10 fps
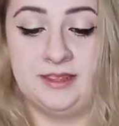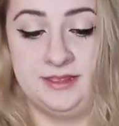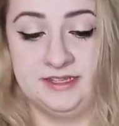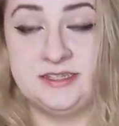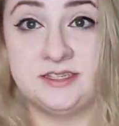
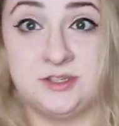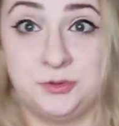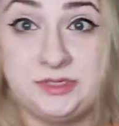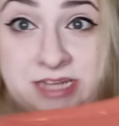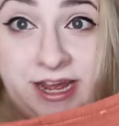This is new
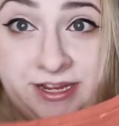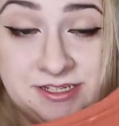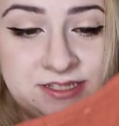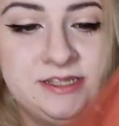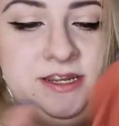with
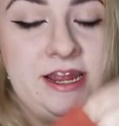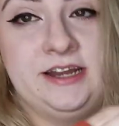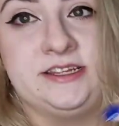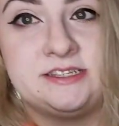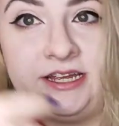tags,
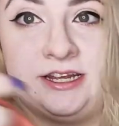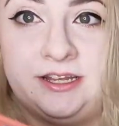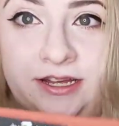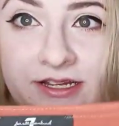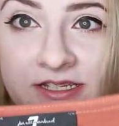and it's
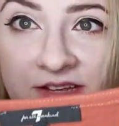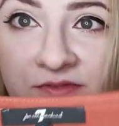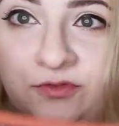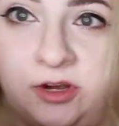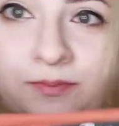a
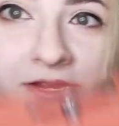Seven for All